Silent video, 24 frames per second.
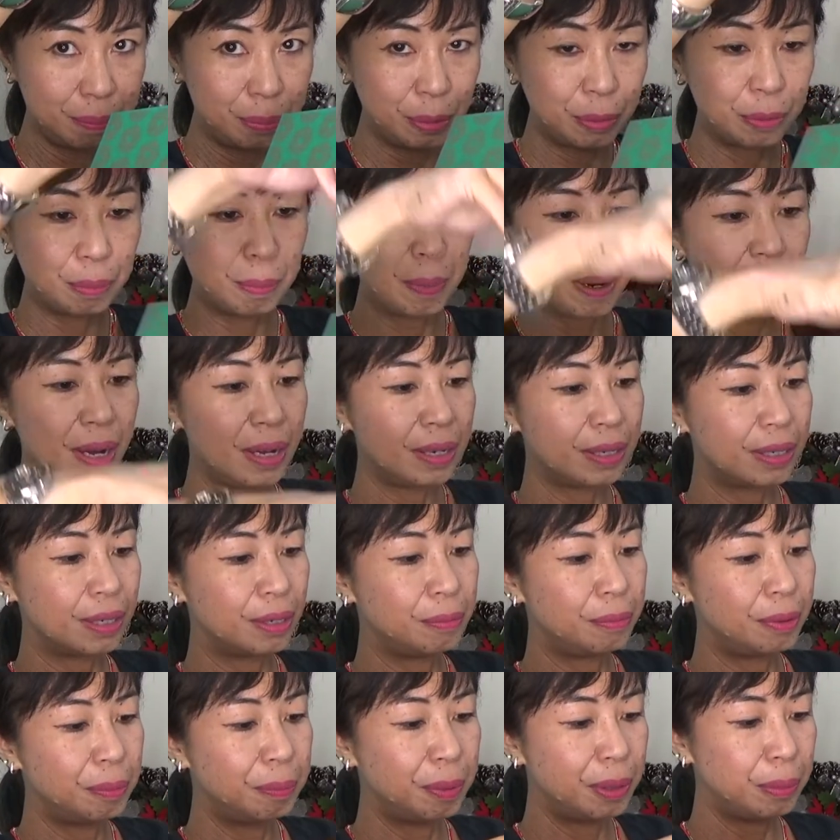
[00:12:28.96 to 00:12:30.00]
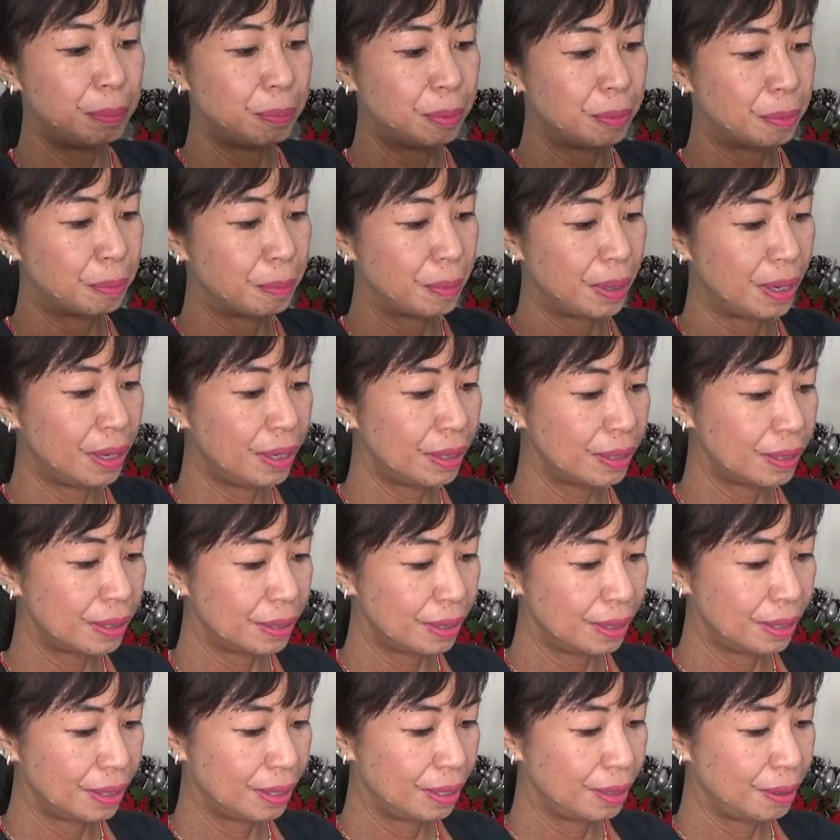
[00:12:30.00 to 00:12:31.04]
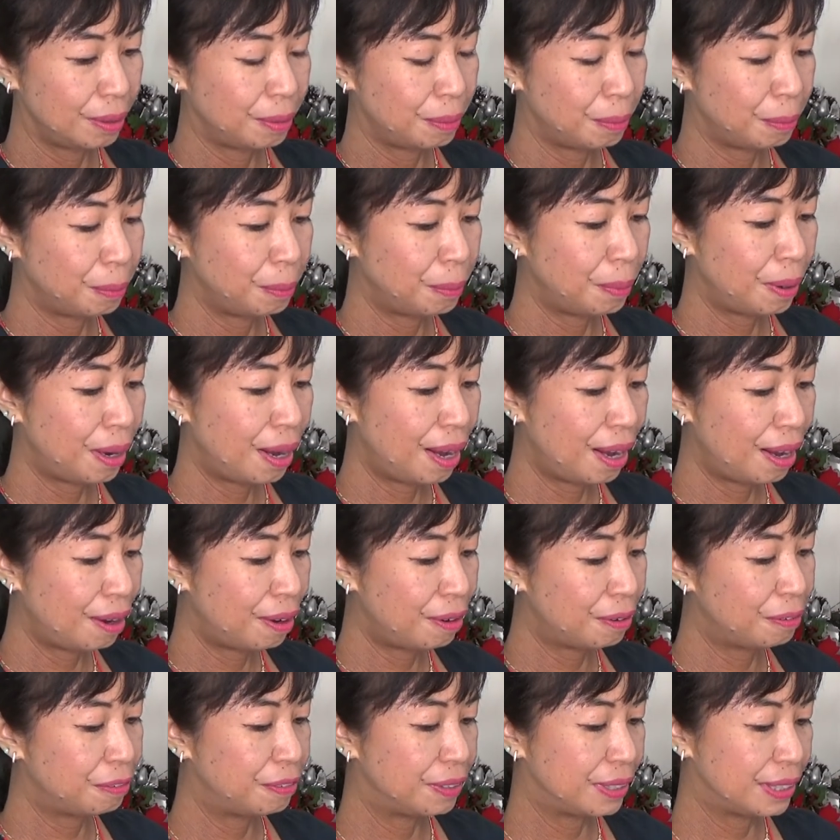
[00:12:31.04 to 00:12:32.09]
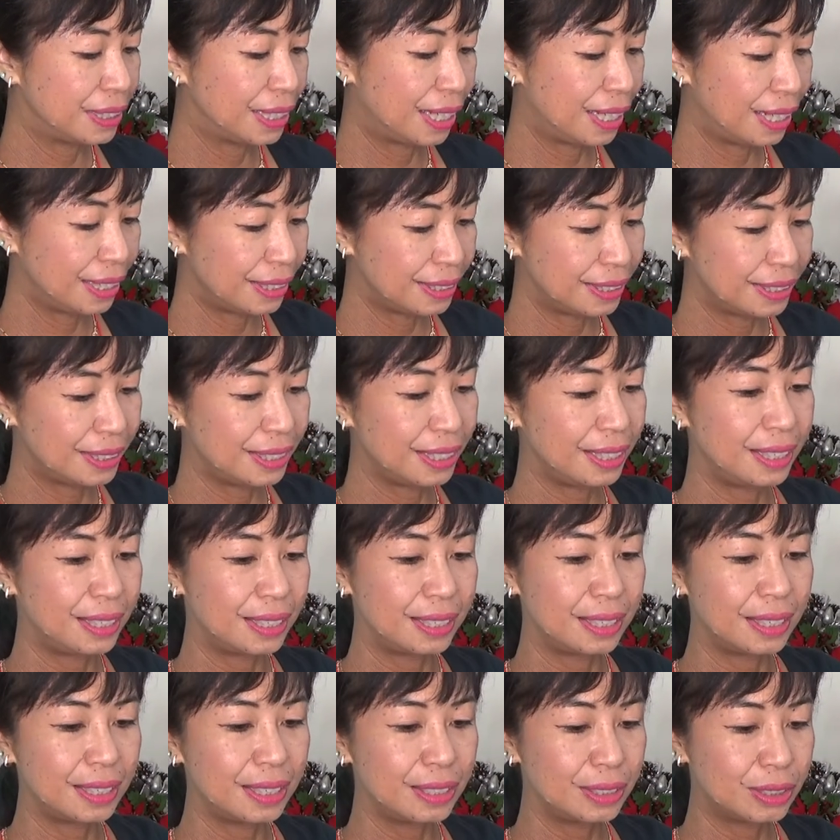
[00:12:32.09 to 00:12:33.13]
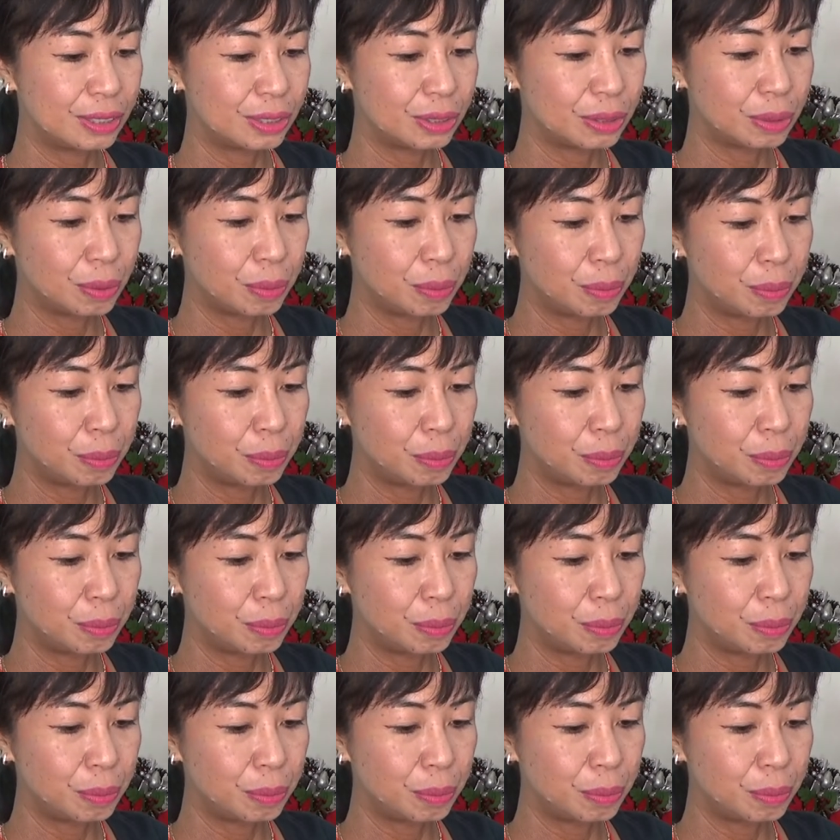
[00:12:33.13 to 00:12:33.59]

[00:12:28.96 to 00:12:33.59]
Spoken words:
bookmark, a ribbon bookmark. Wow, fantastic. It's so